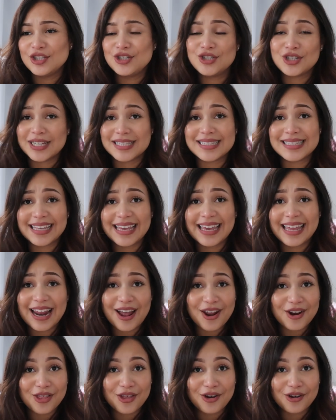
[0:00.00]
just to get
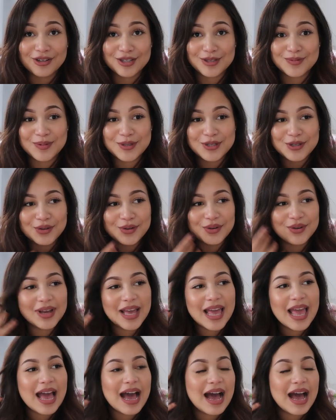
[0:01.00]
out of the hospital.